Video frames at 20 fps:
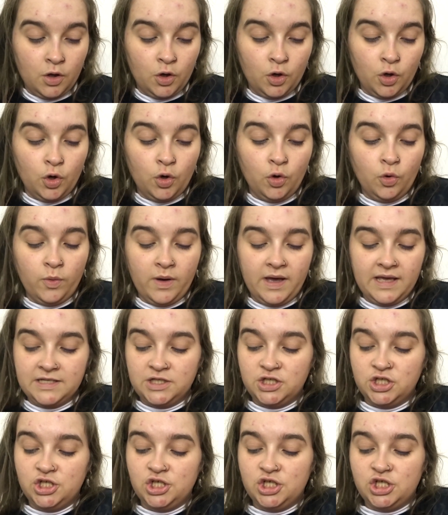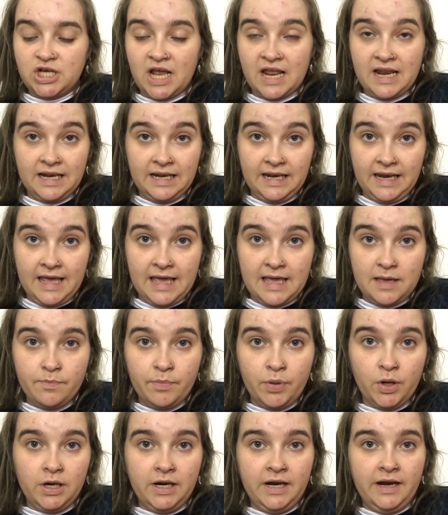Always gently
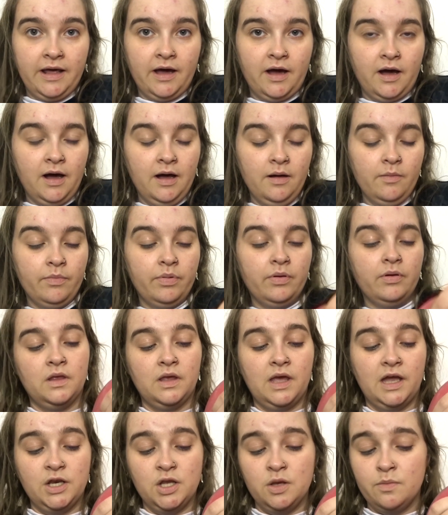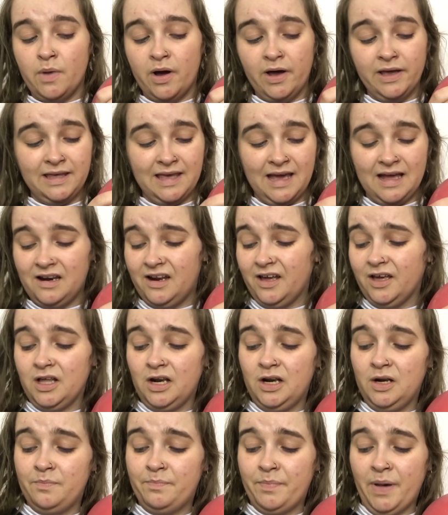pulling it up. And you might get like
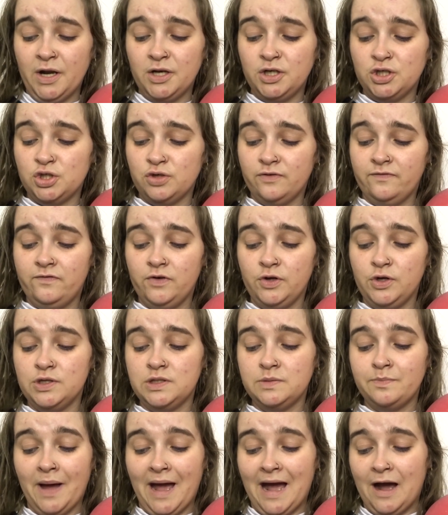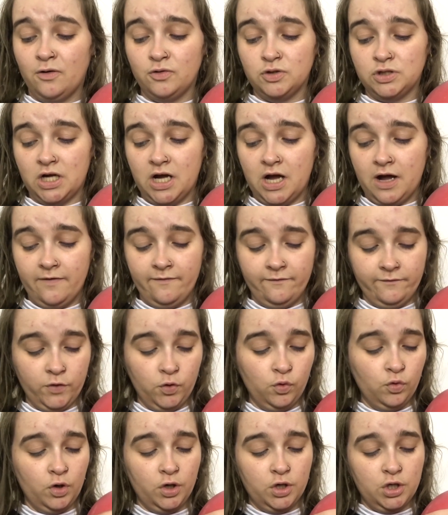a bunch of loose powder
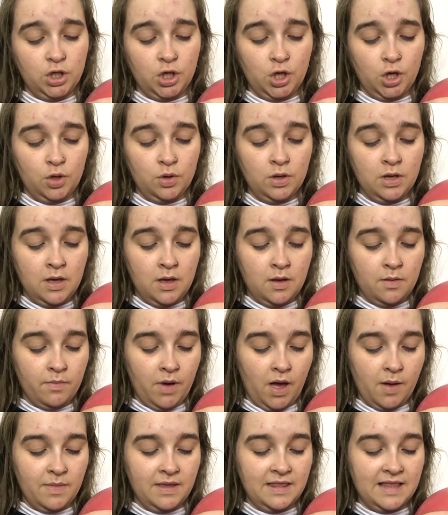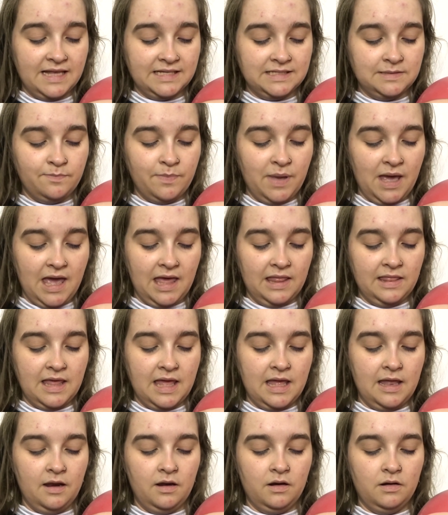fall on you, but I mean, that's better
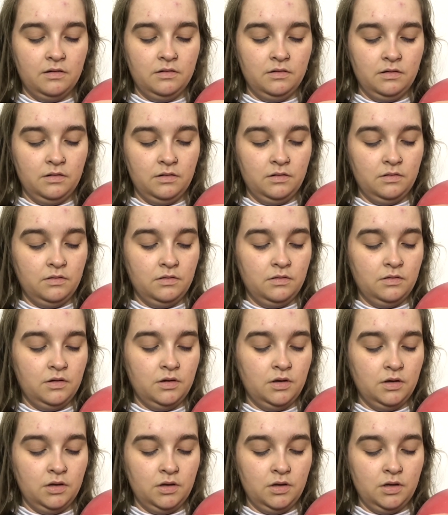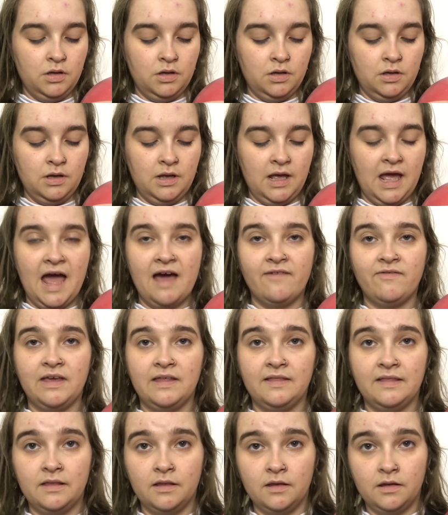than
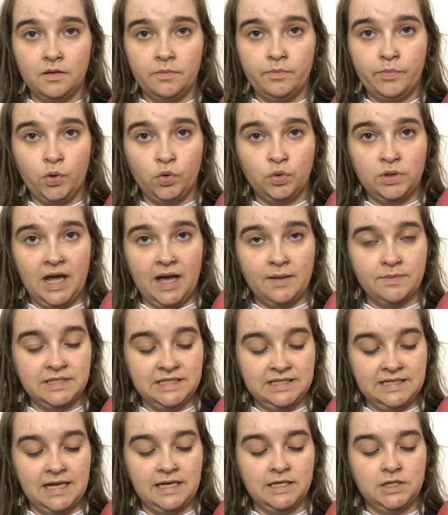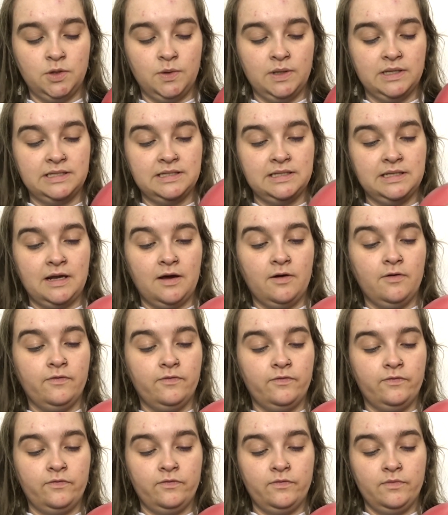having the bald cap stick to
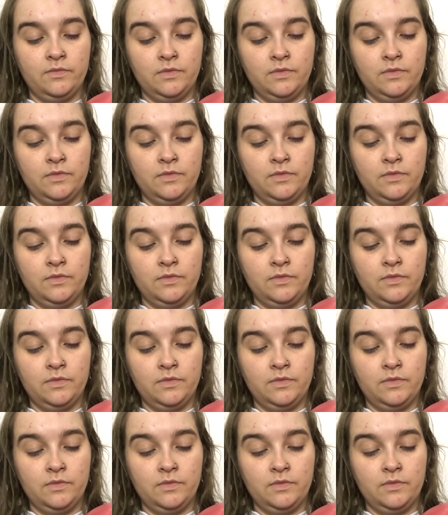itself.